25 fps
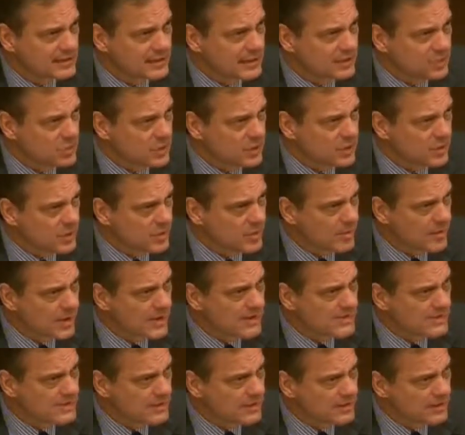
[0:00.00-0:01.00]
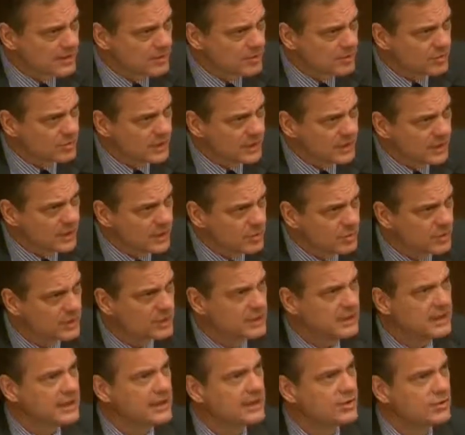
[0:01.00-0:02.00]
that were arising in the euro area
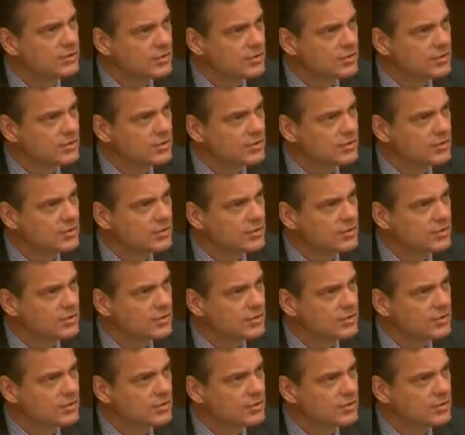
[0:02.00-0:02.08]
would lead